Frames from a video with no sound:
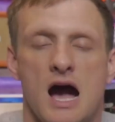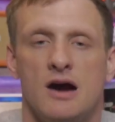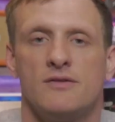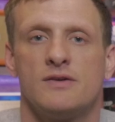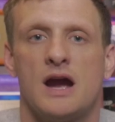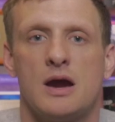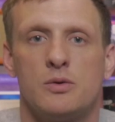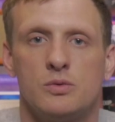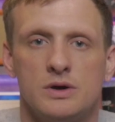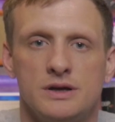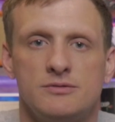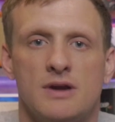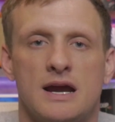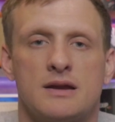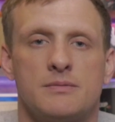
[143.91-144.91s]
However, I
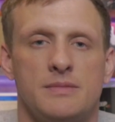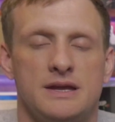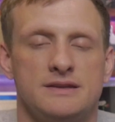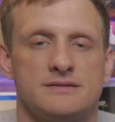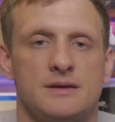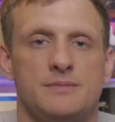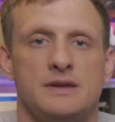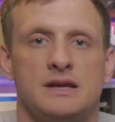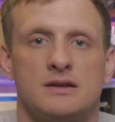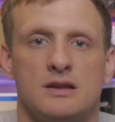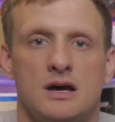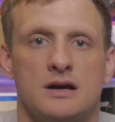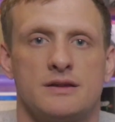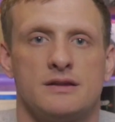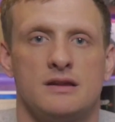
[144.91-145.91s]
would recommend something
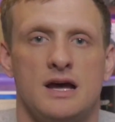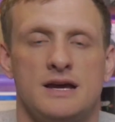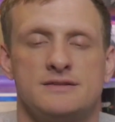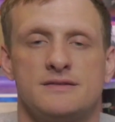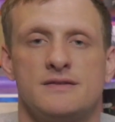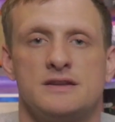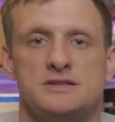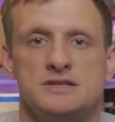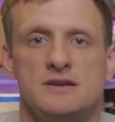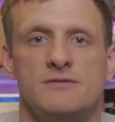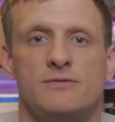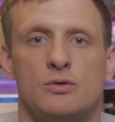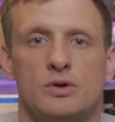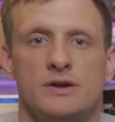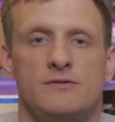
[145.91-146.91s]
along the lines of the
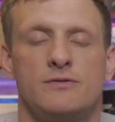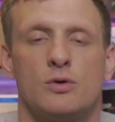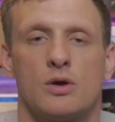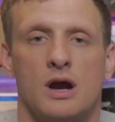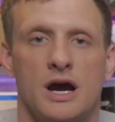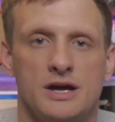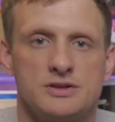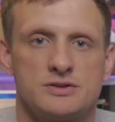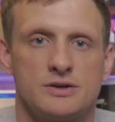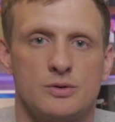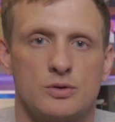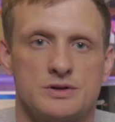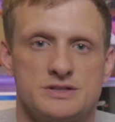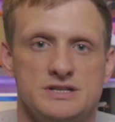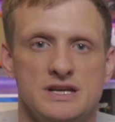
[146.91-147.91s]
G4400
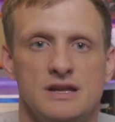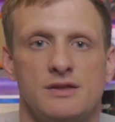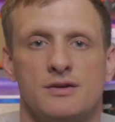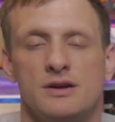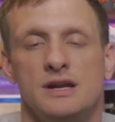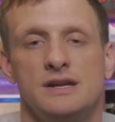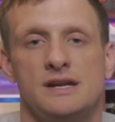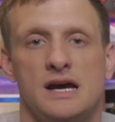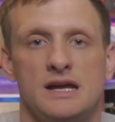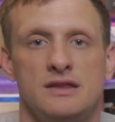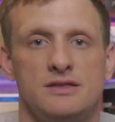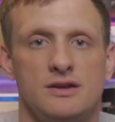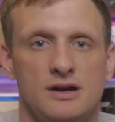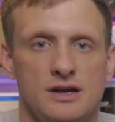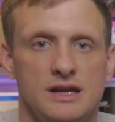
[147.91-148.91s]
or
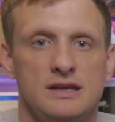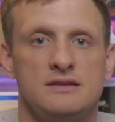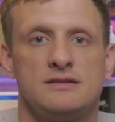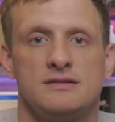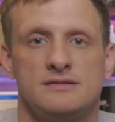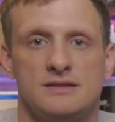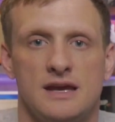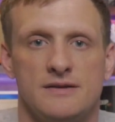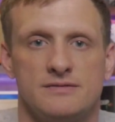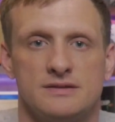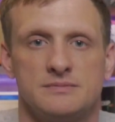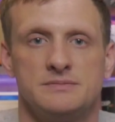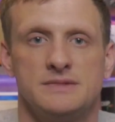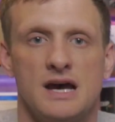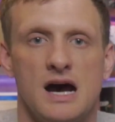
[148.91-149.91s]
G3930 to save some